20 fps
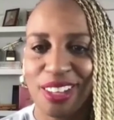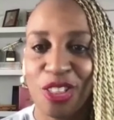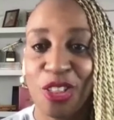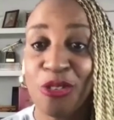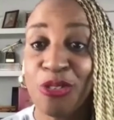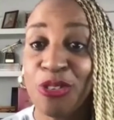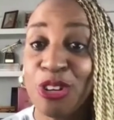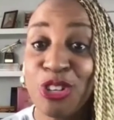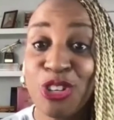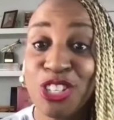The
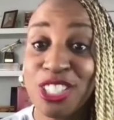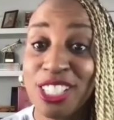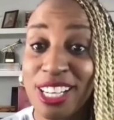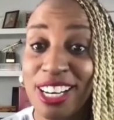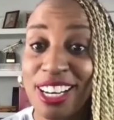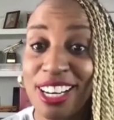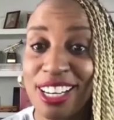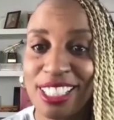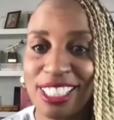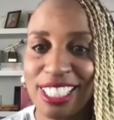future is
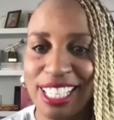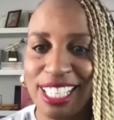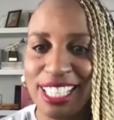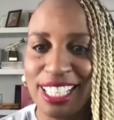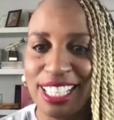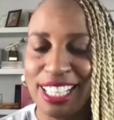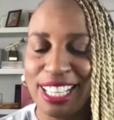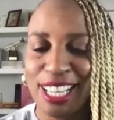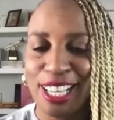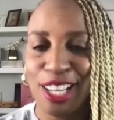
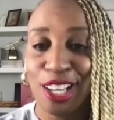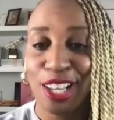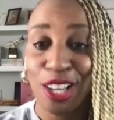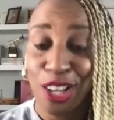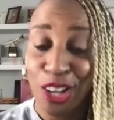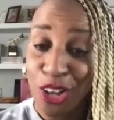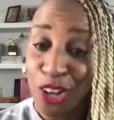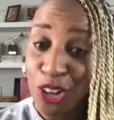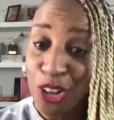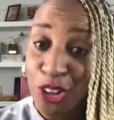clearly
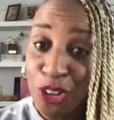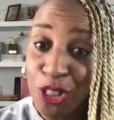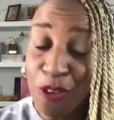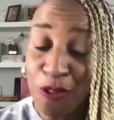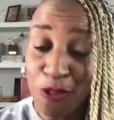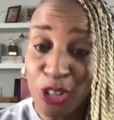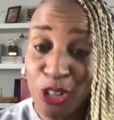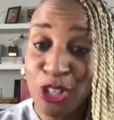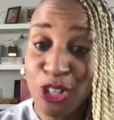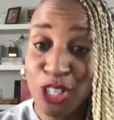girl.
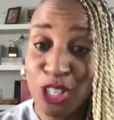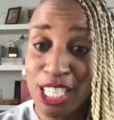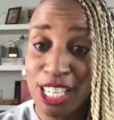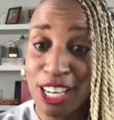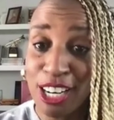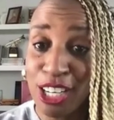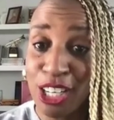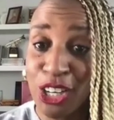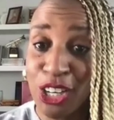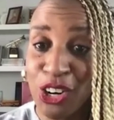
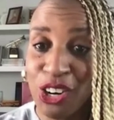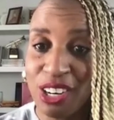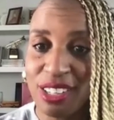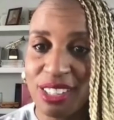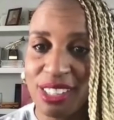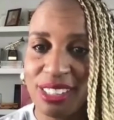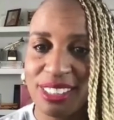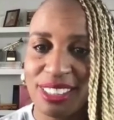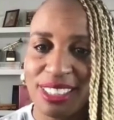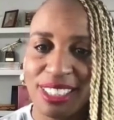
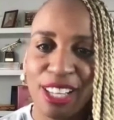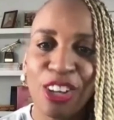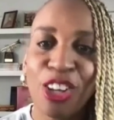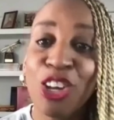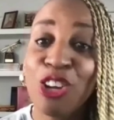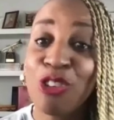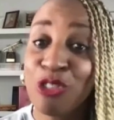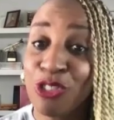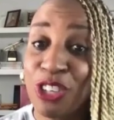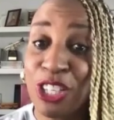The
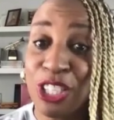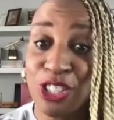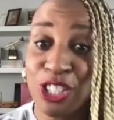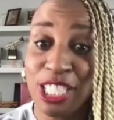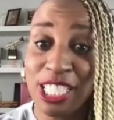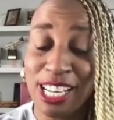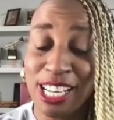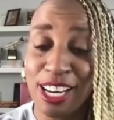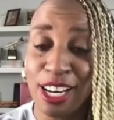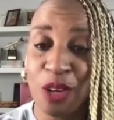future
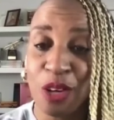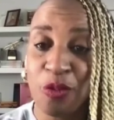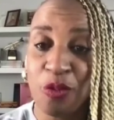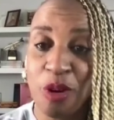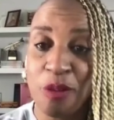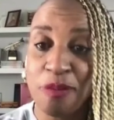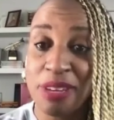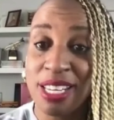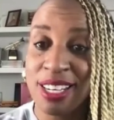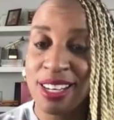is clearly
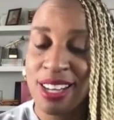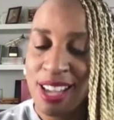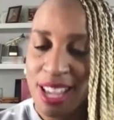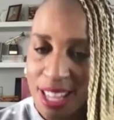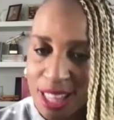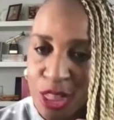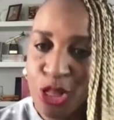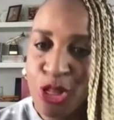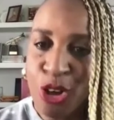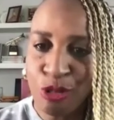woman.
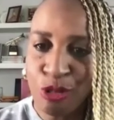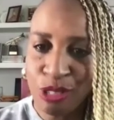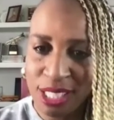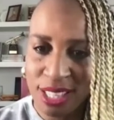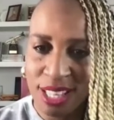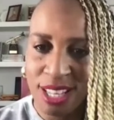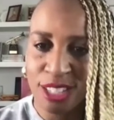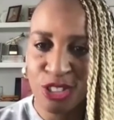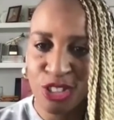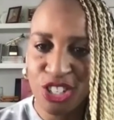Those
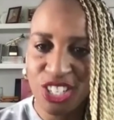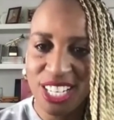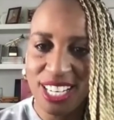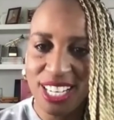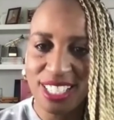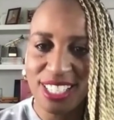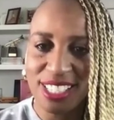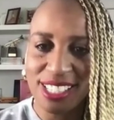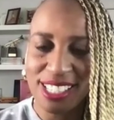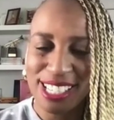things are
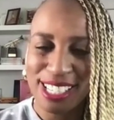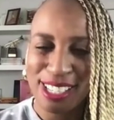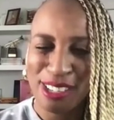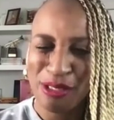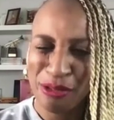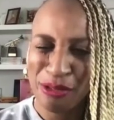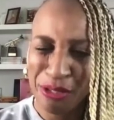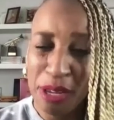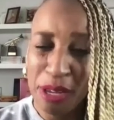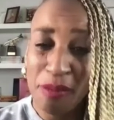gender.
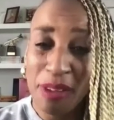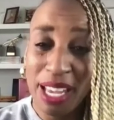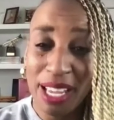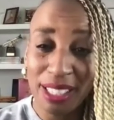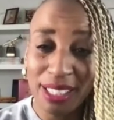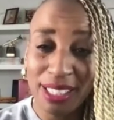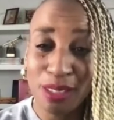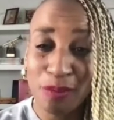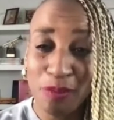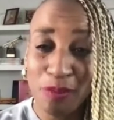
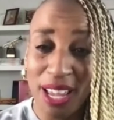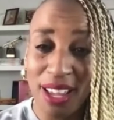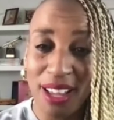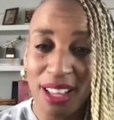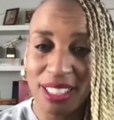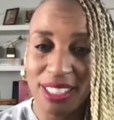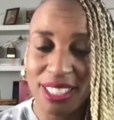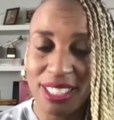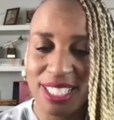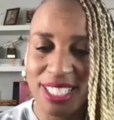Female is
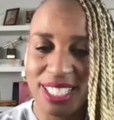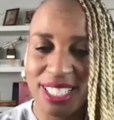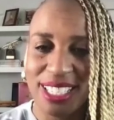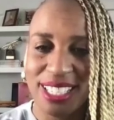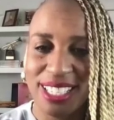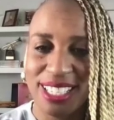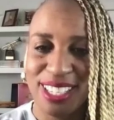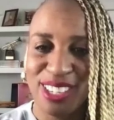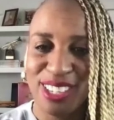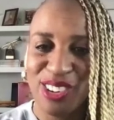biology,
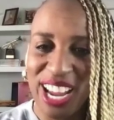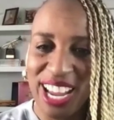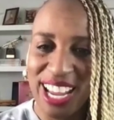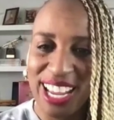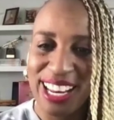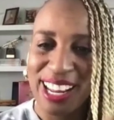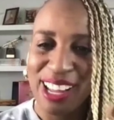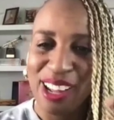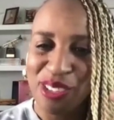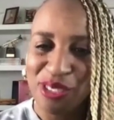
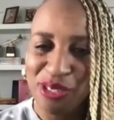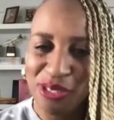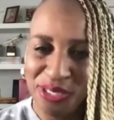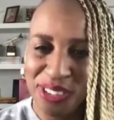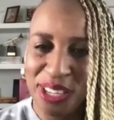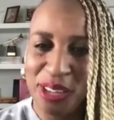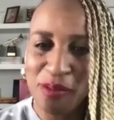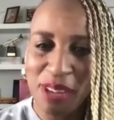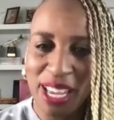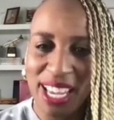right?
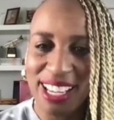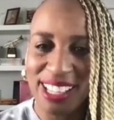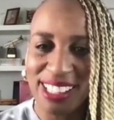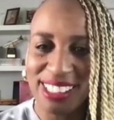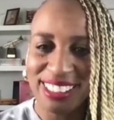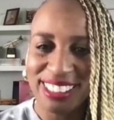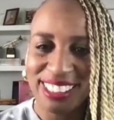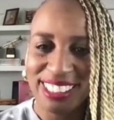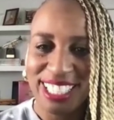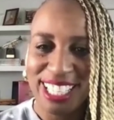
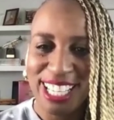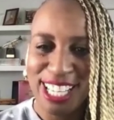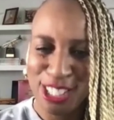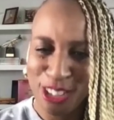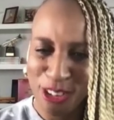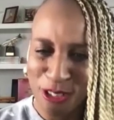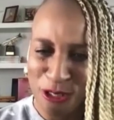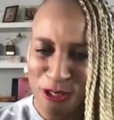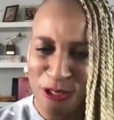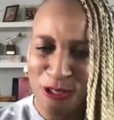Female is
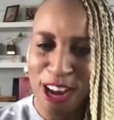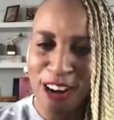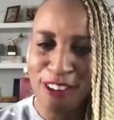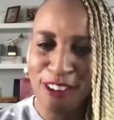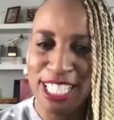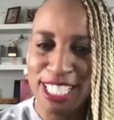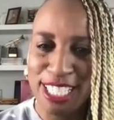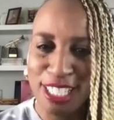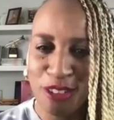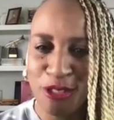a
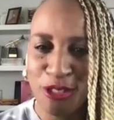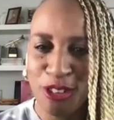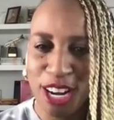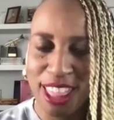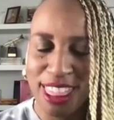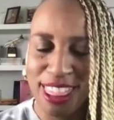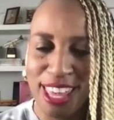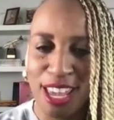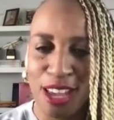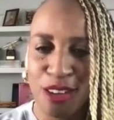very
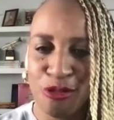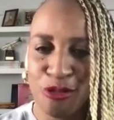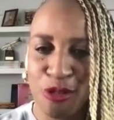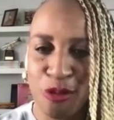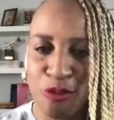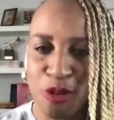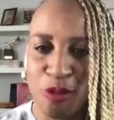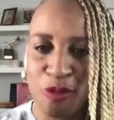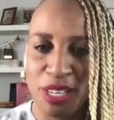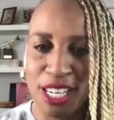different thing
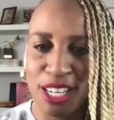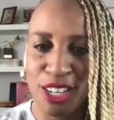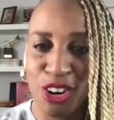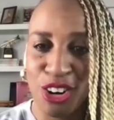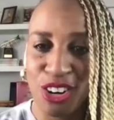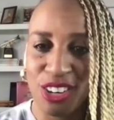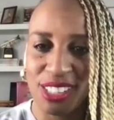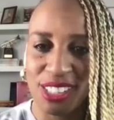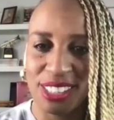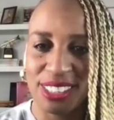from woman and
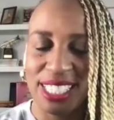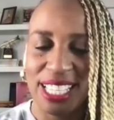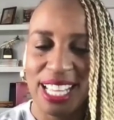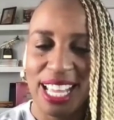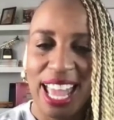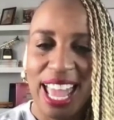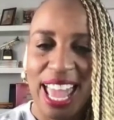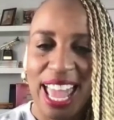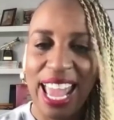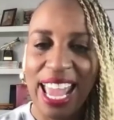girl.
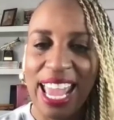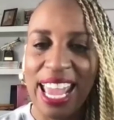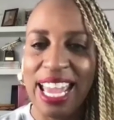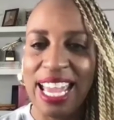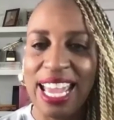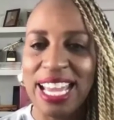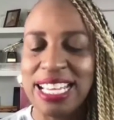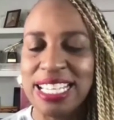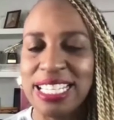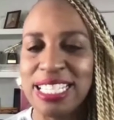
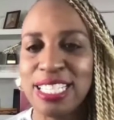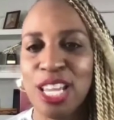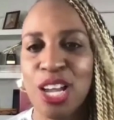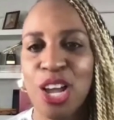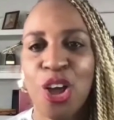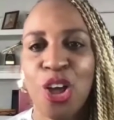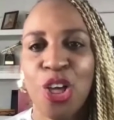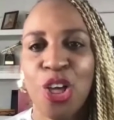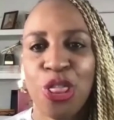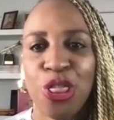And
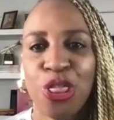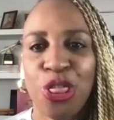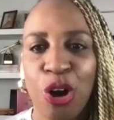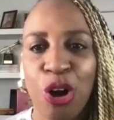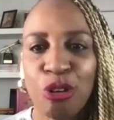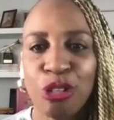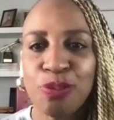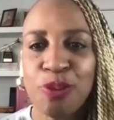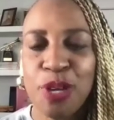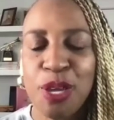
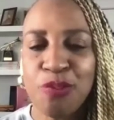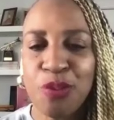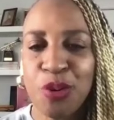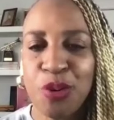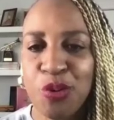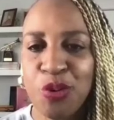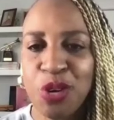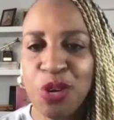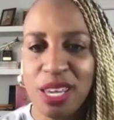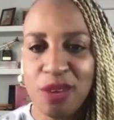those people
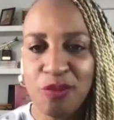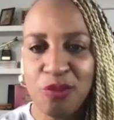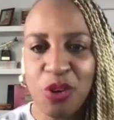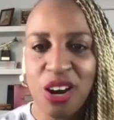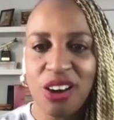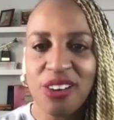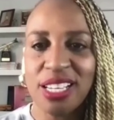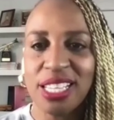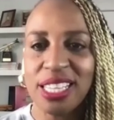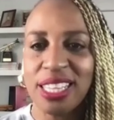who keep
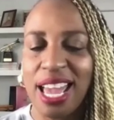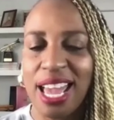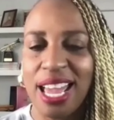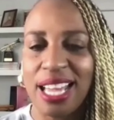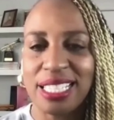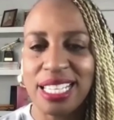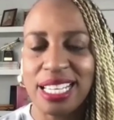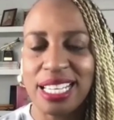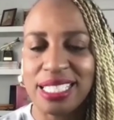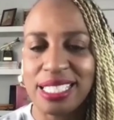wearing
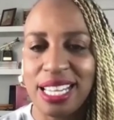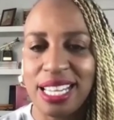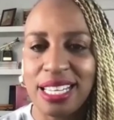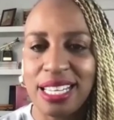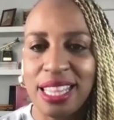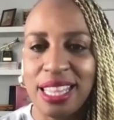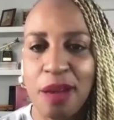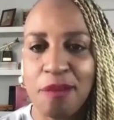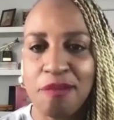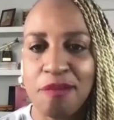that and
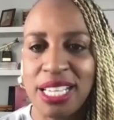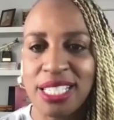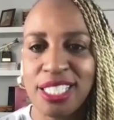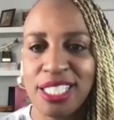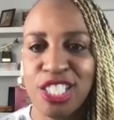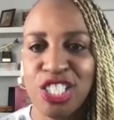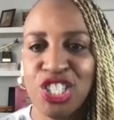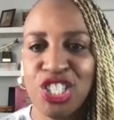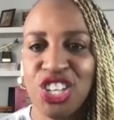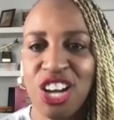sending that
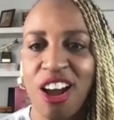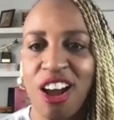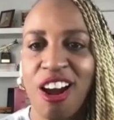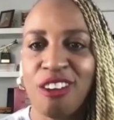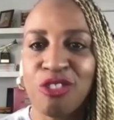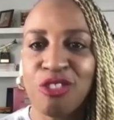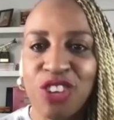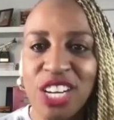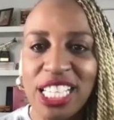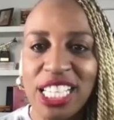message
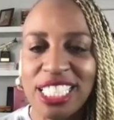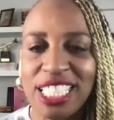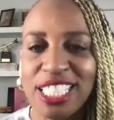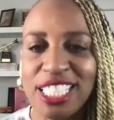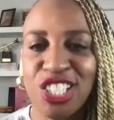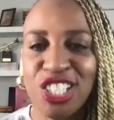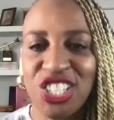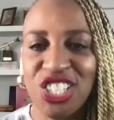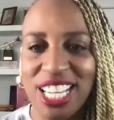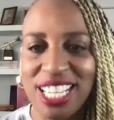are really
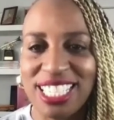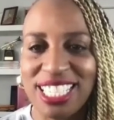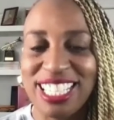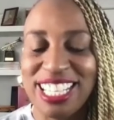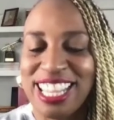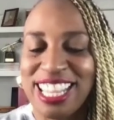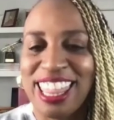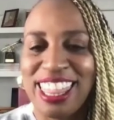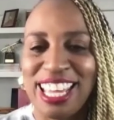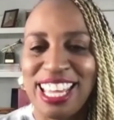
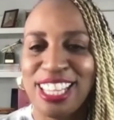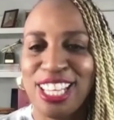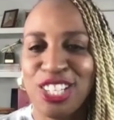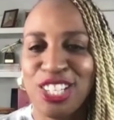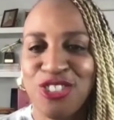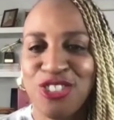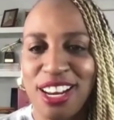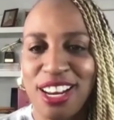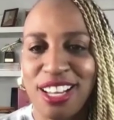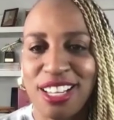suggesting the thing they're
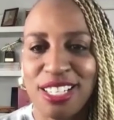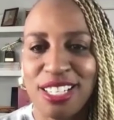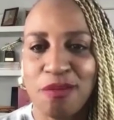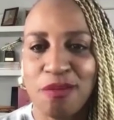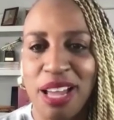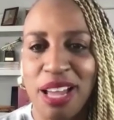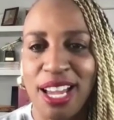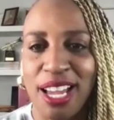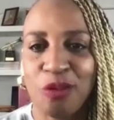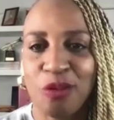trying to
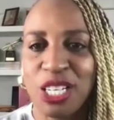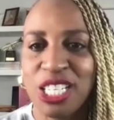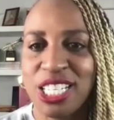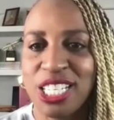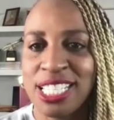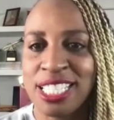undermine, which